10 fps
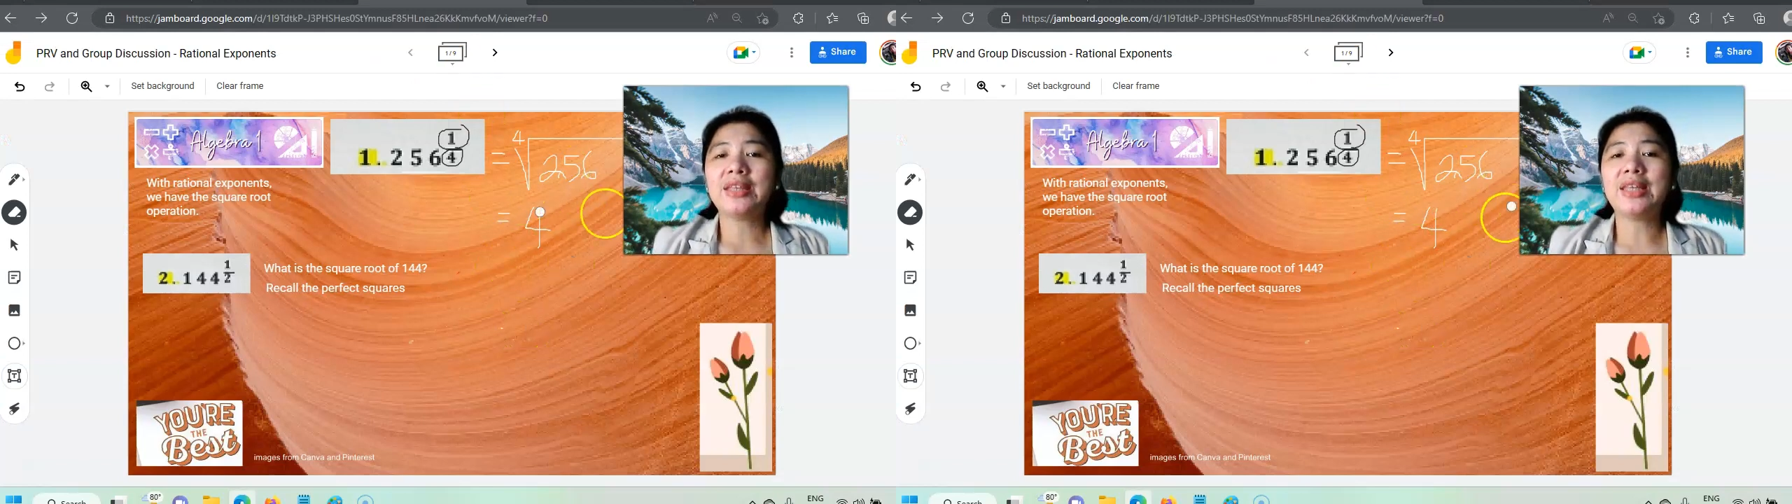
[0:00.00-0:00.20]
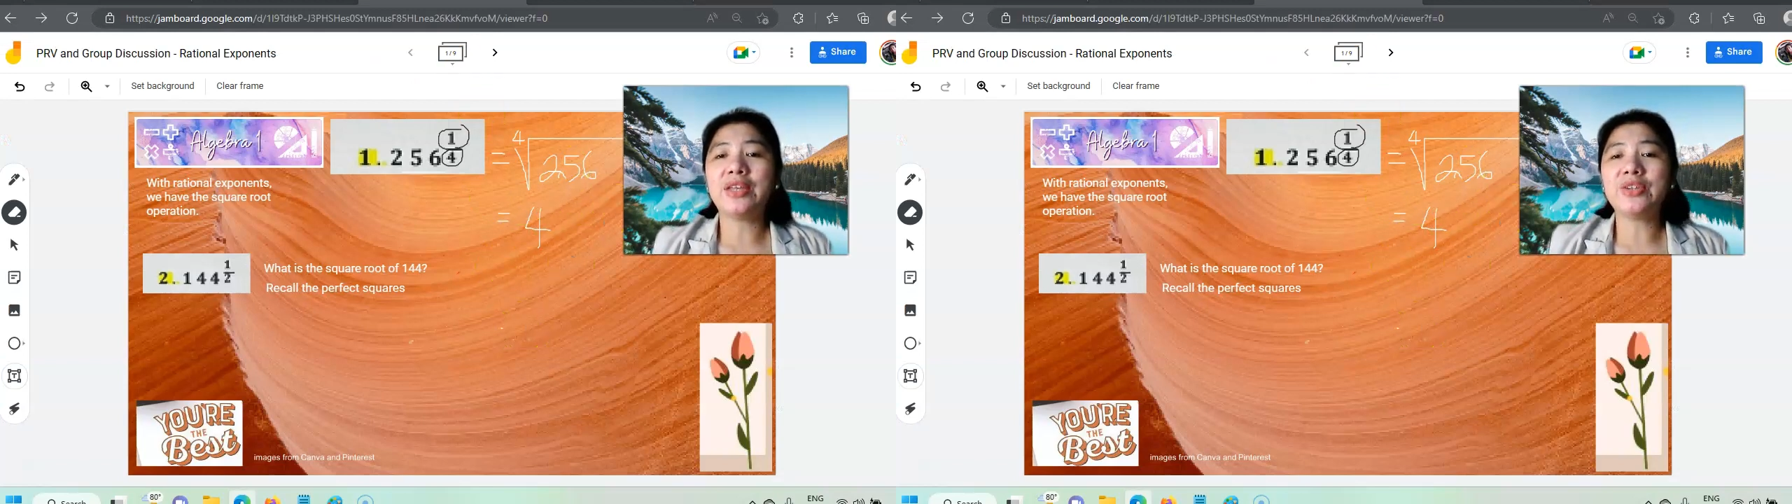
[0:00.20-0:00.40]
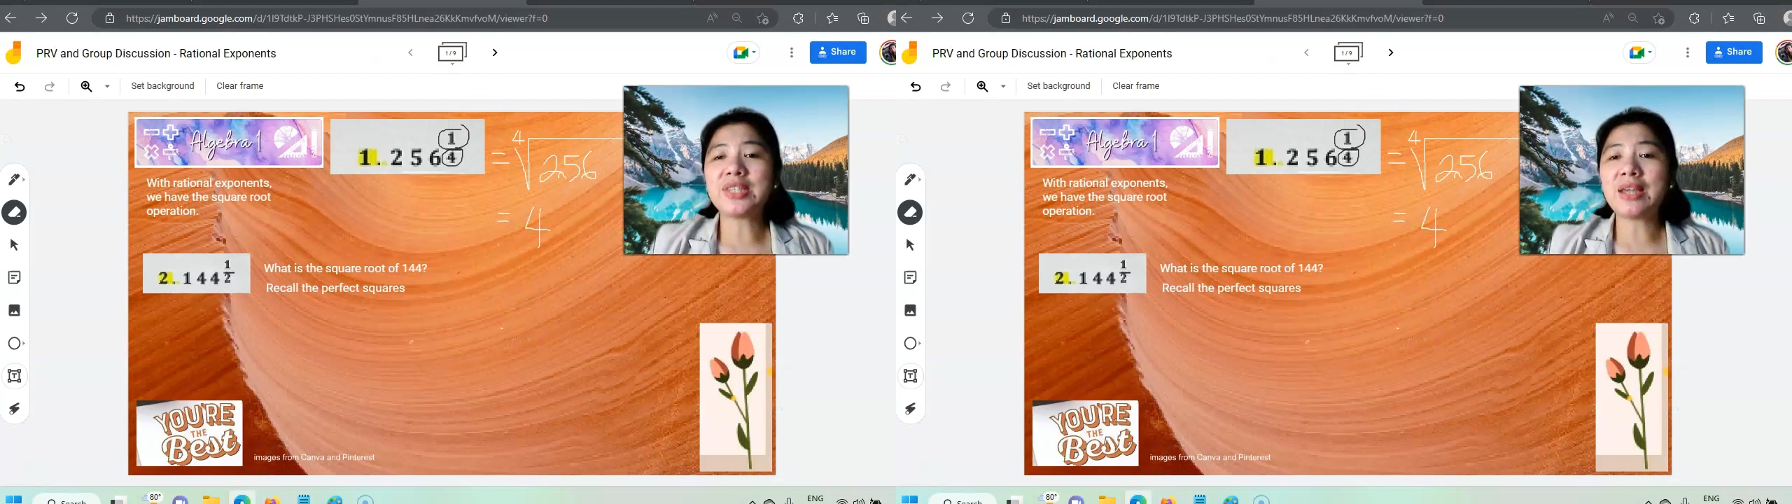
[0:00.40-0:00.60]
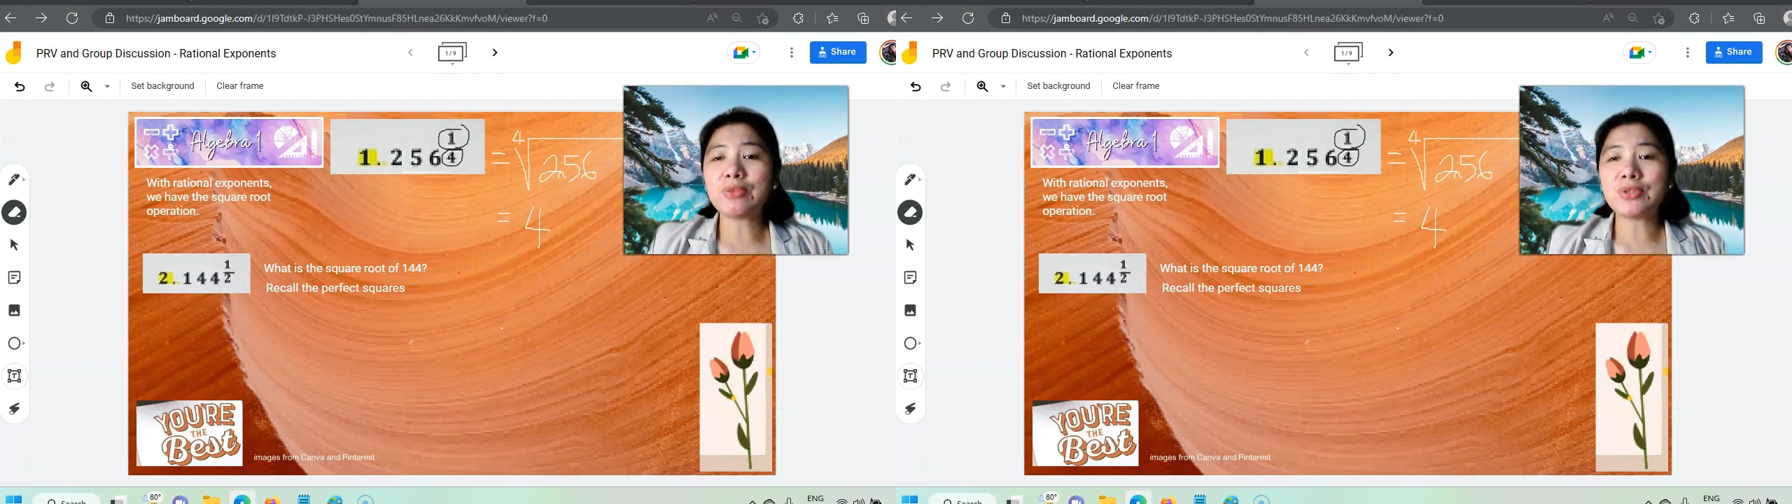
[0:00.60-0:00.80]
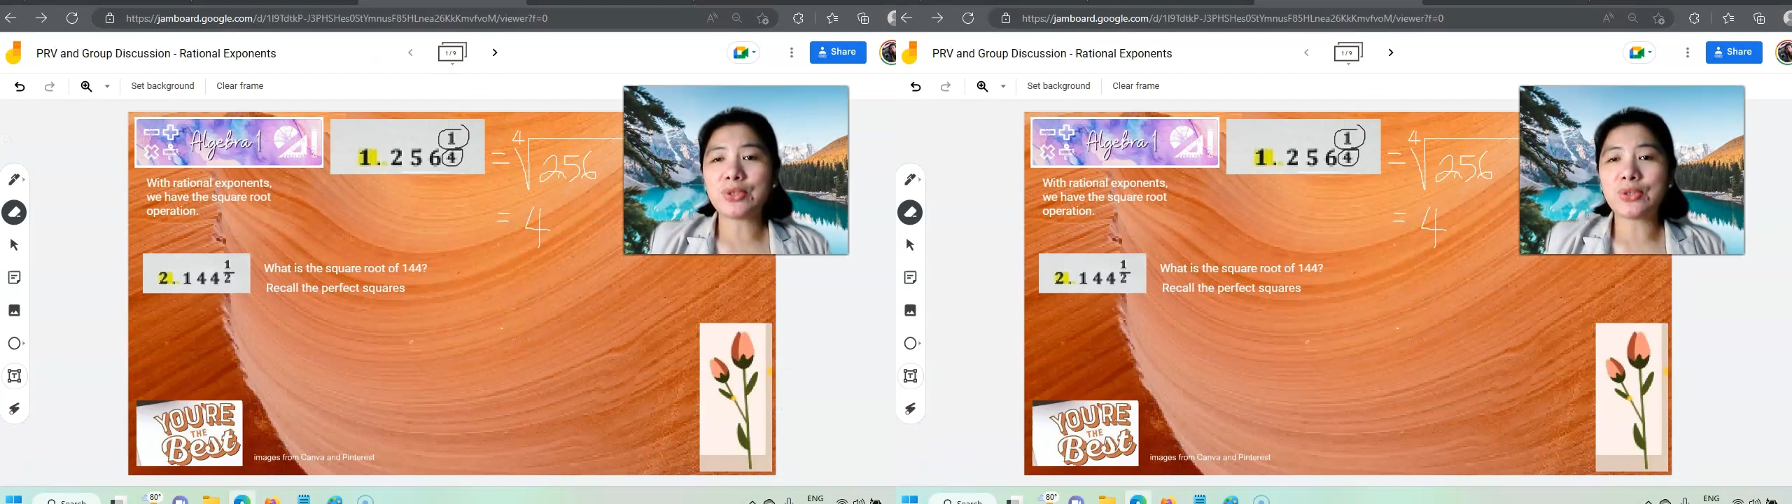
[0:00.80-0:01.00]
Then you just have
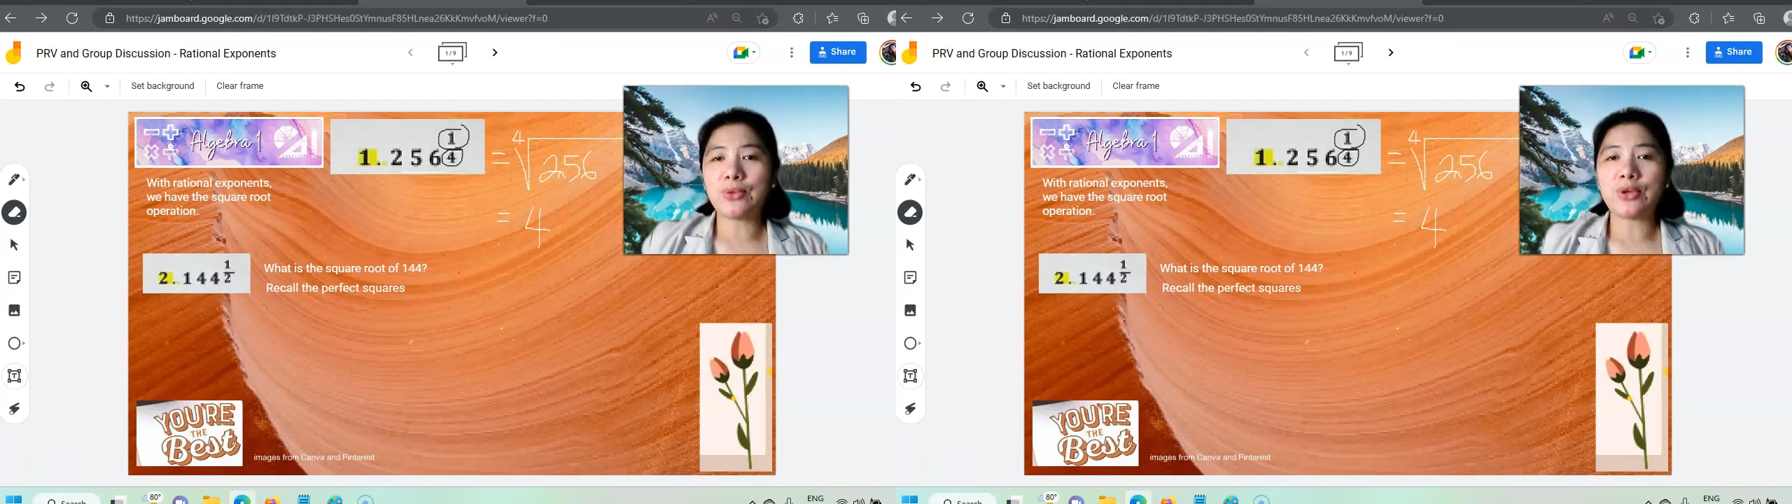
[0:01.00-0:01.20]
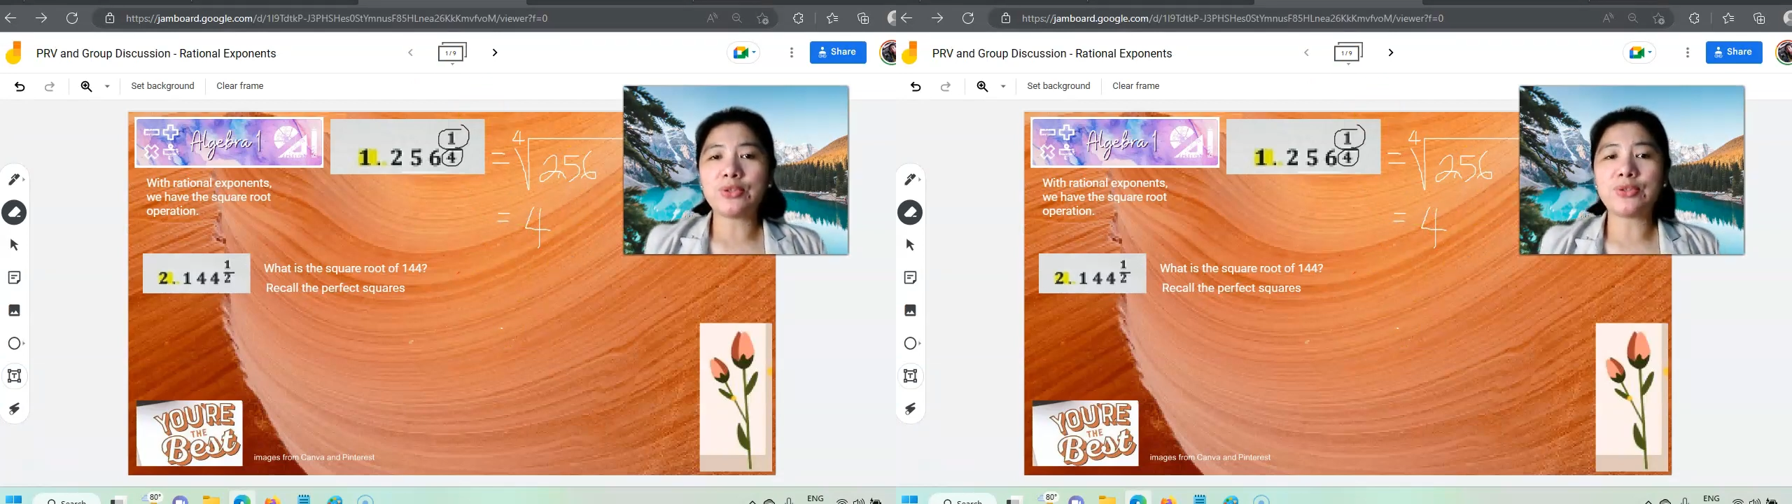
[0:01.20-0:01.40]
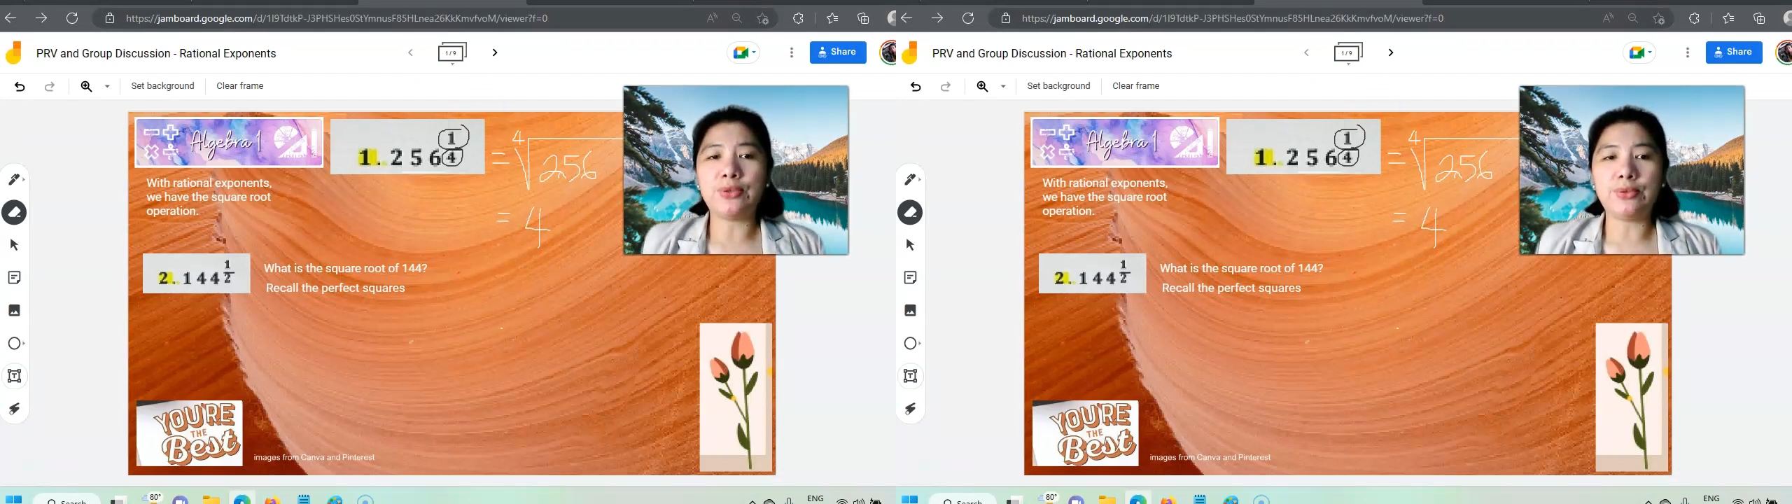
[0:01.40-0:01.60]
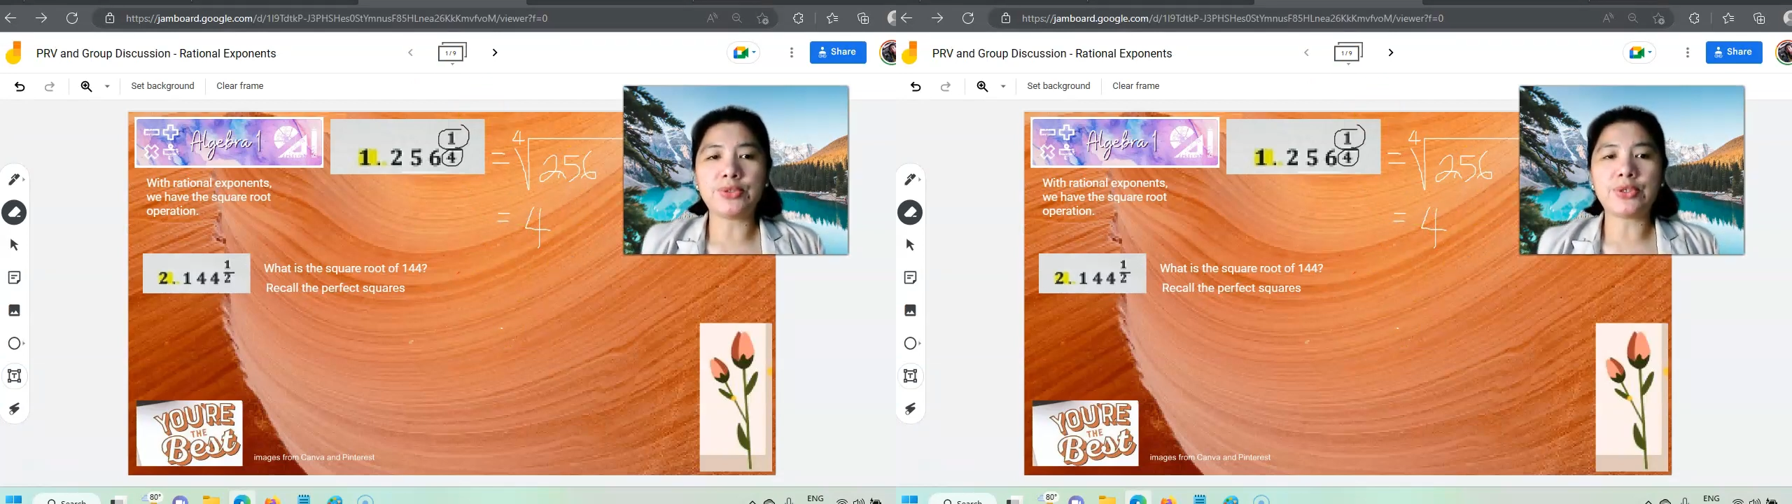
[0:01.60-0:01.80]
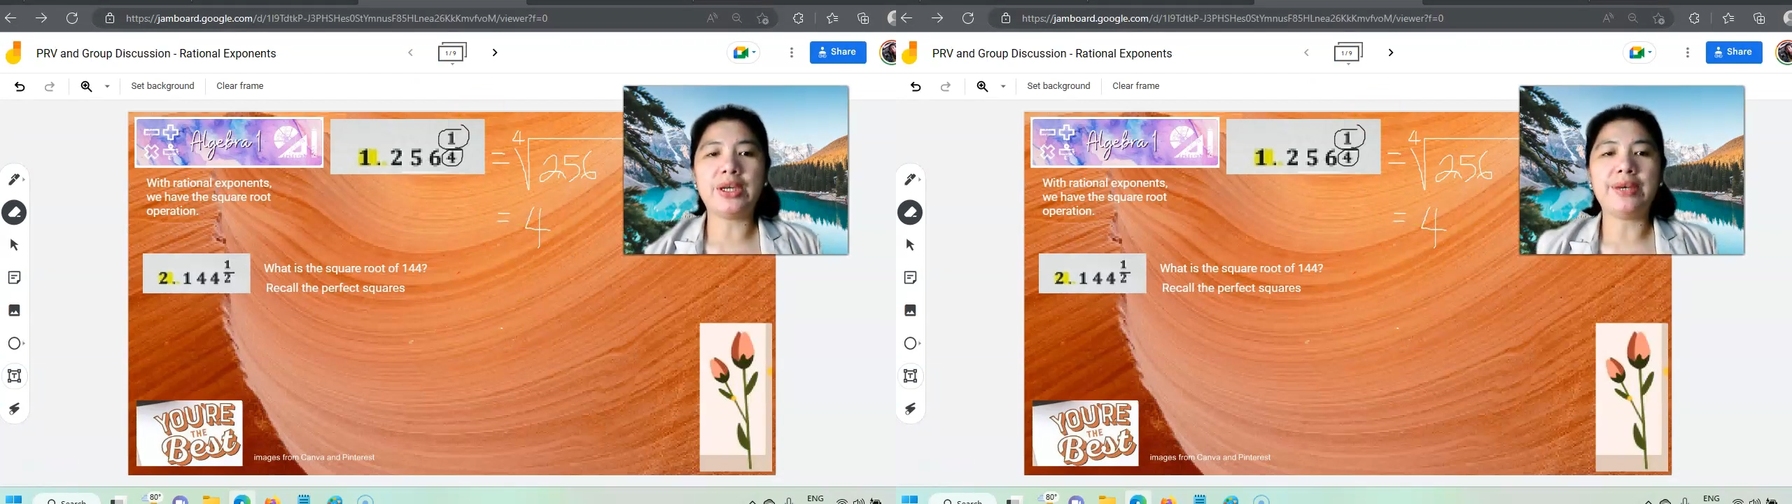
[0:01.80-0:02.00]
to show your
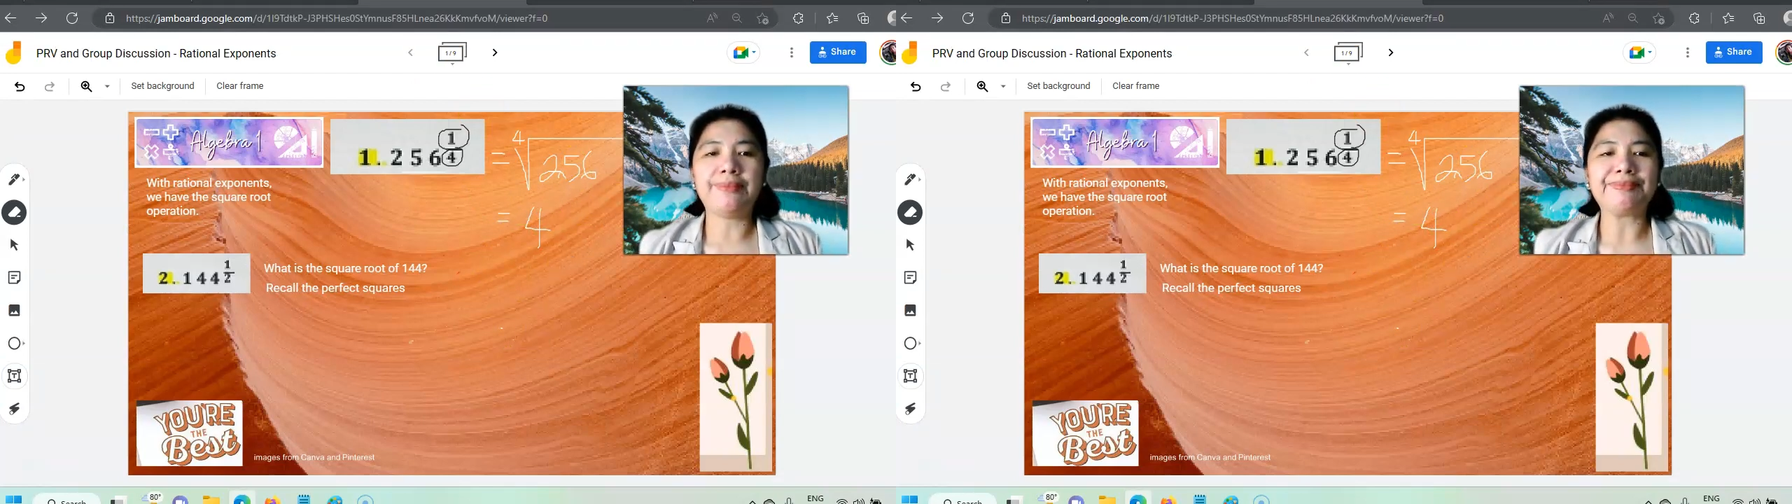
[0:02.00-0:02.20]
solution.